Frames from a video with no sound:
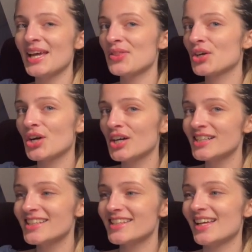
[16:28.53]
and the
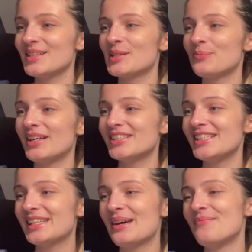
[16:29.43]
curse that a
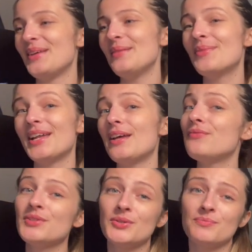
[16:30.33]
spreadsheet can be, but
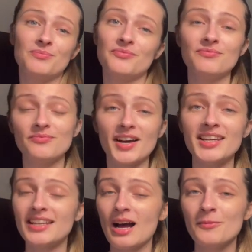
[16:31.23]
if you
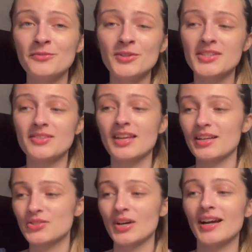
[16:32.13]
find it helpful to
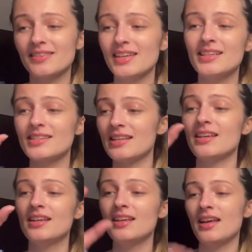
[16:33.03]
like track things and
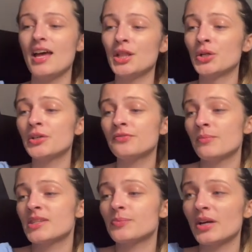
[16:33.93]
learn
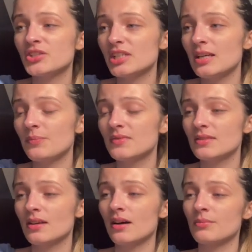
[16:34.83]
from a spreadsheet
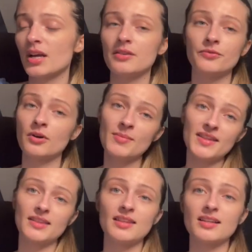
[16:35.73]
kind of
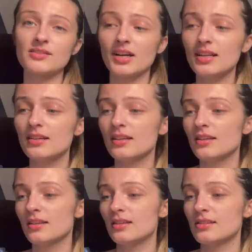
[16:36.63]
format, then that's great.
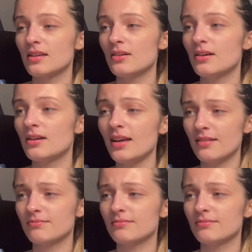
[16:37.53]
So yeah.